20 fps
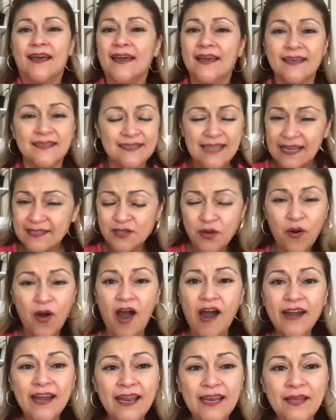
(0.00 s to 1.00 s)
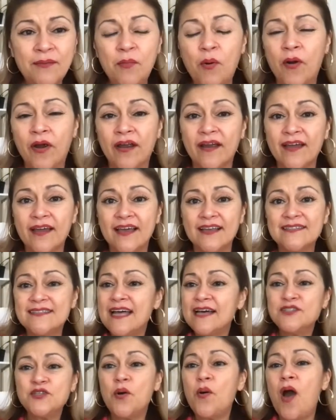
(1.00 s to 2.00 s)
it's not so hard anymore. It's
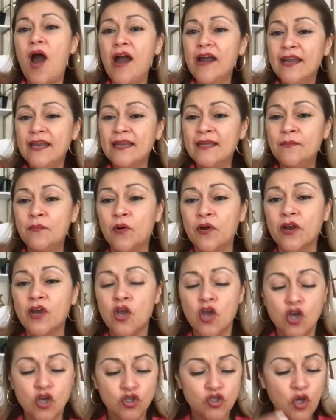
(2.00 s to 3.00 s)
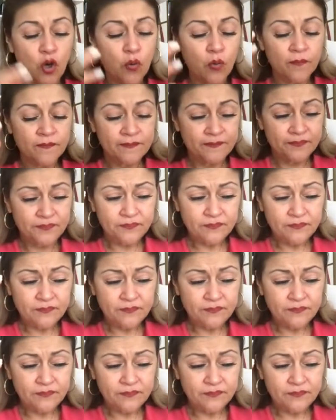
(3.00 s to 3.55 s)
not so hard anymore. So,